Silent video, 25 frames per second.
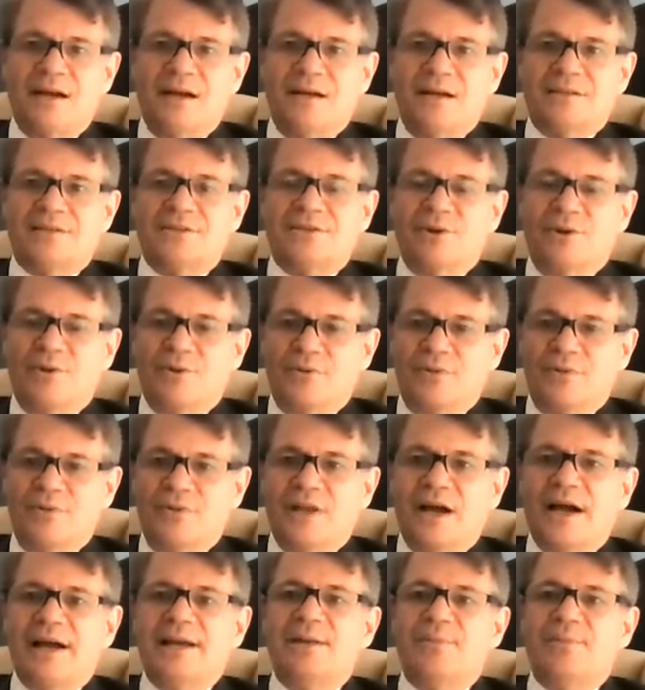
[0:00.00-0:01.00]
So
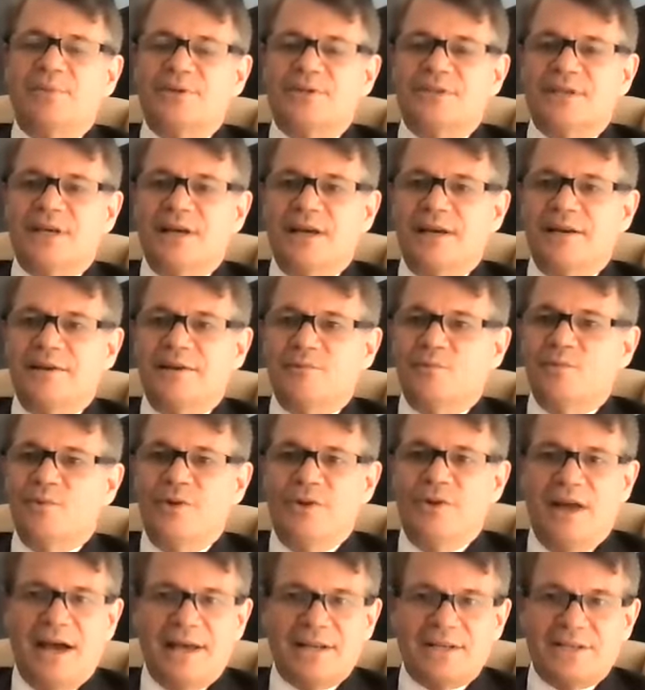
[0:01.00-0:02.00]
90% will
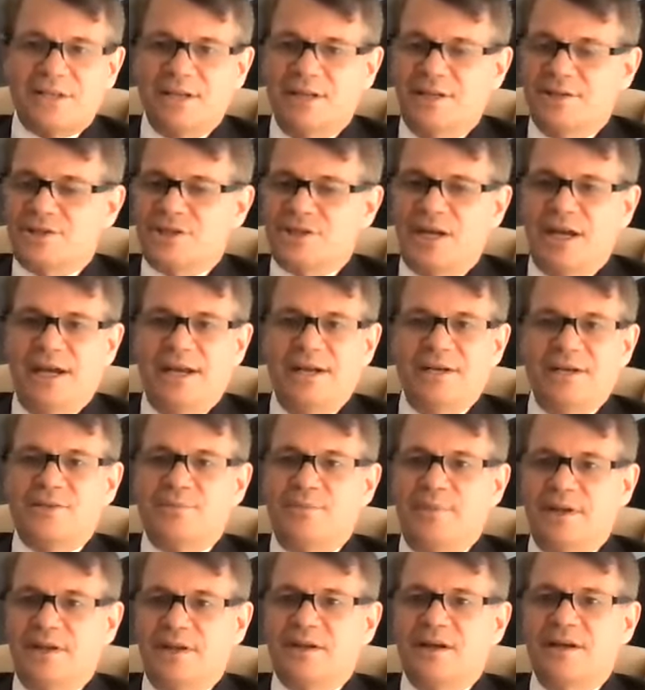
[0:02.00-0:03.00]
not see a change
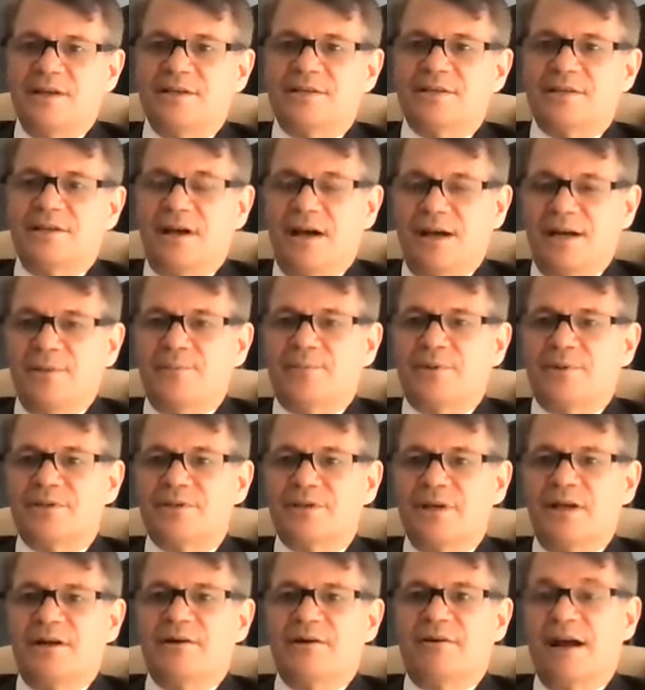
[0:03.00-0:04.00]
because
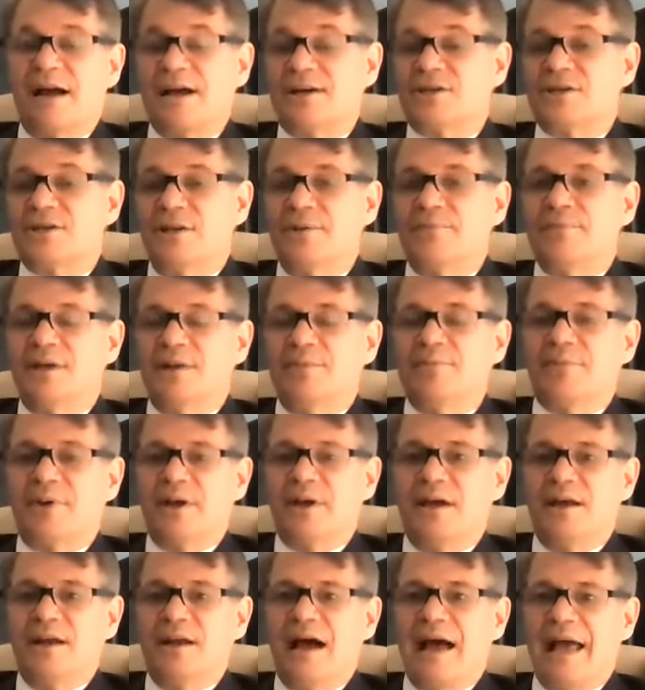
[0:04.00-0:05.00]
90% are actually being paid